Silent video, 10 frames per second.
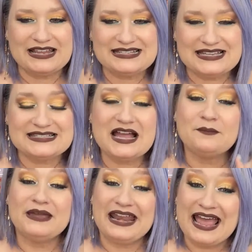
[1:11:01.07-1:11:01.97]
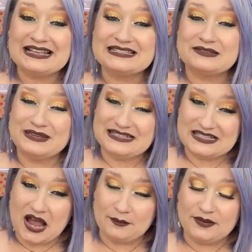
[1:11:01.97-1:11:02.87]
say stop, it has to be
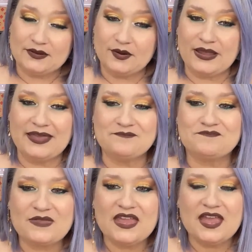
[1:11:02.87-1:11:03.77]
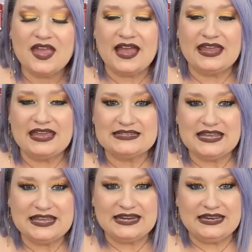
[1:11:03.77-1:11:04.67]
stop. Okay. I can't
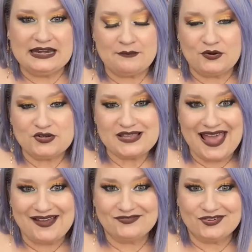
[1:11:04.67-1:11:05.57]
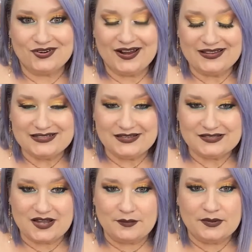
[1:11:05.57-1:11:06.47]
take any numbers after I say
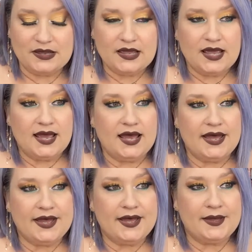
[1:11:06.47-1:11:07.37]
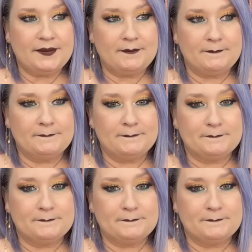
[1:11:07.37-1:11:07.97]
stop. And